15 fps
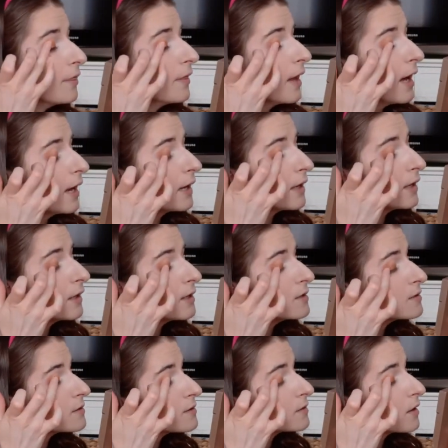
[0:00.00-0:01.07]
That
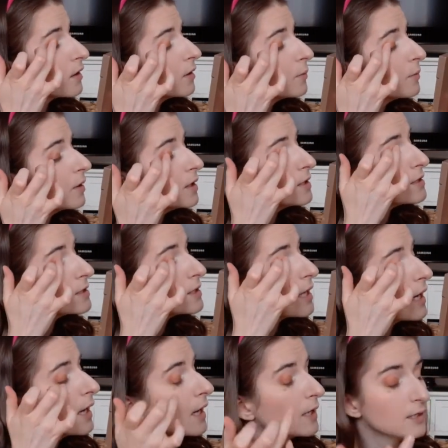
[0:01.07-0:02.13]
is some
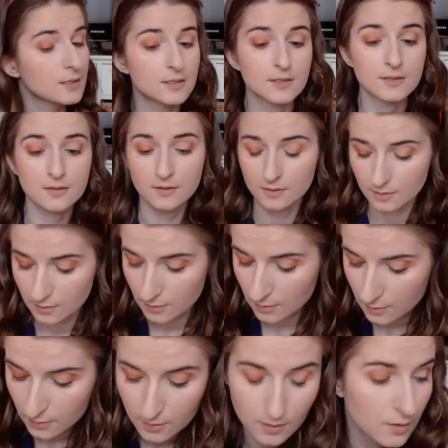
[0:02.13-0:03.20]
intense
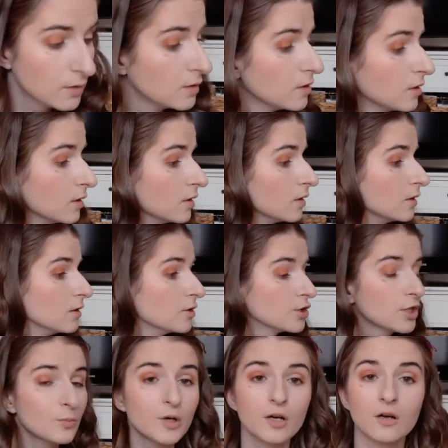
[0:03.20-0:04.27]

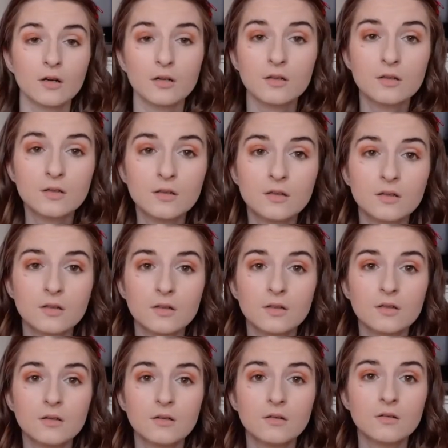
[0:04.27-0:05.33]
shimmer.
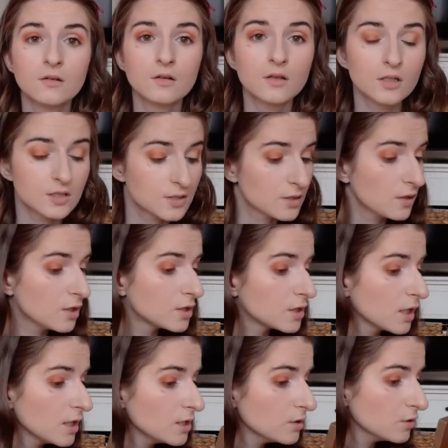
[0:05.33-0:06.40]
Good stuff.
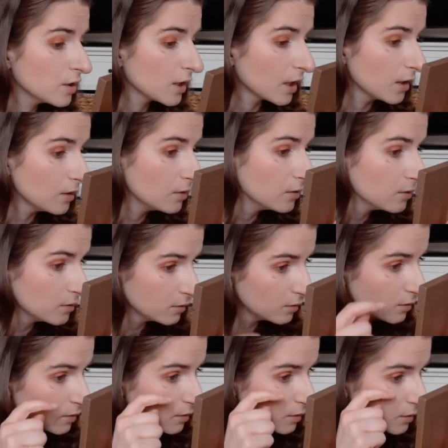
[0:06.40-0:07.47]
Did I do it again?
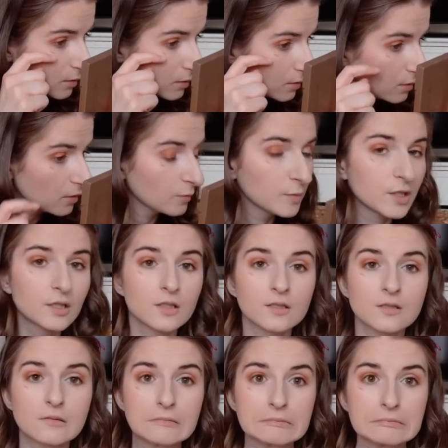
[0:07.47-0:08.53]
Oh my
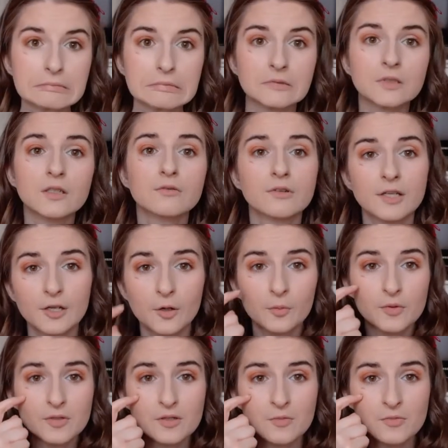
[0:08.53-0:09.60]
god. I really
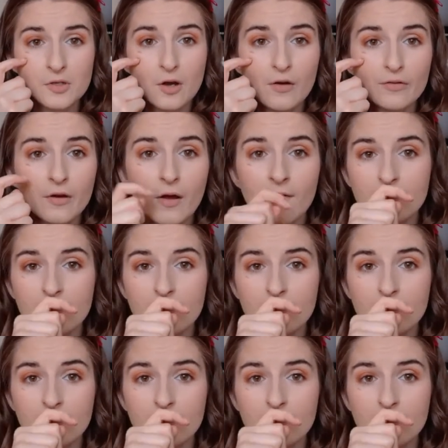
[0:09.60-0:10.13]
hope this comes off.